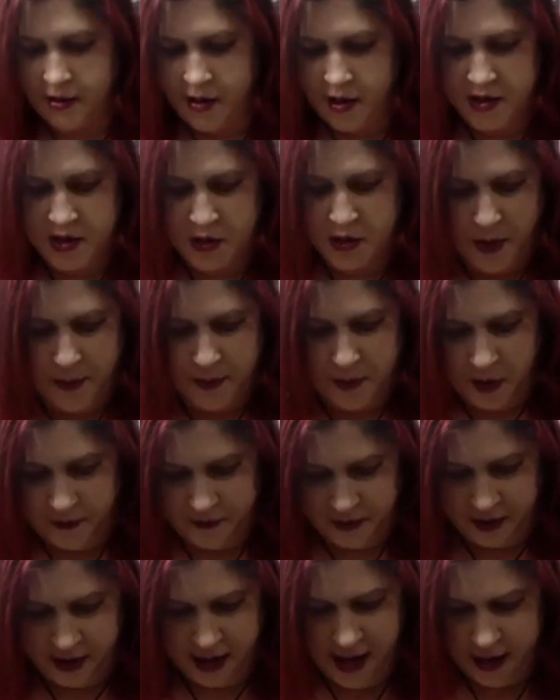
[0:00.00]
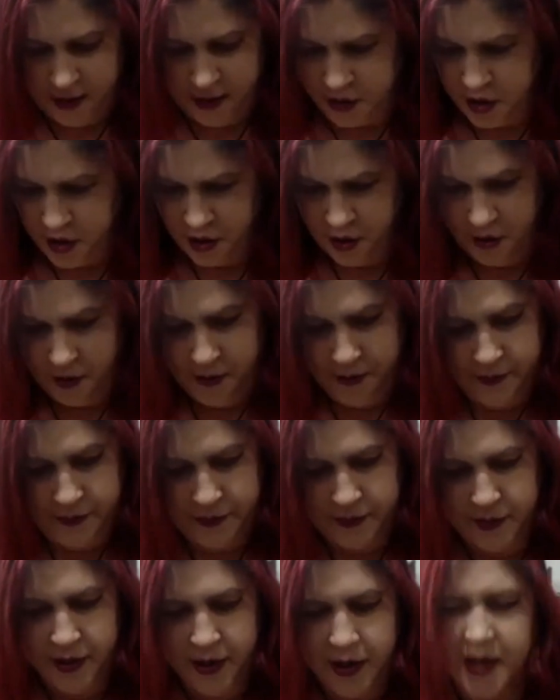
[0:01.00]
got swept off the counter.
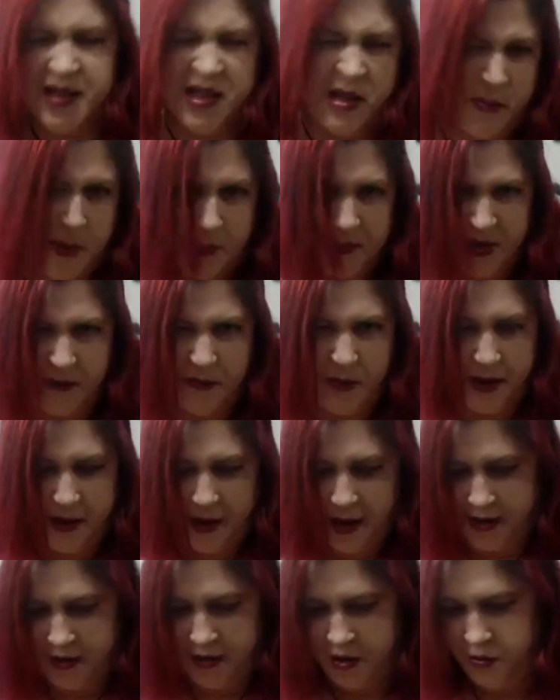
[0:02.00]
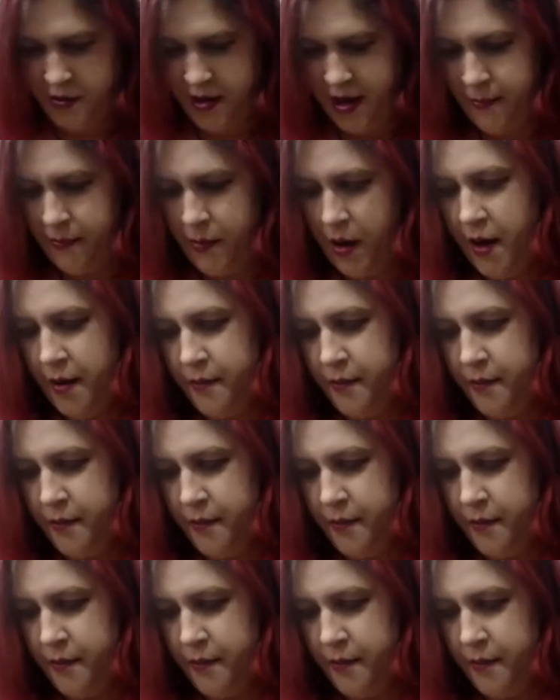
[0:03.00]
Sometimes I do that.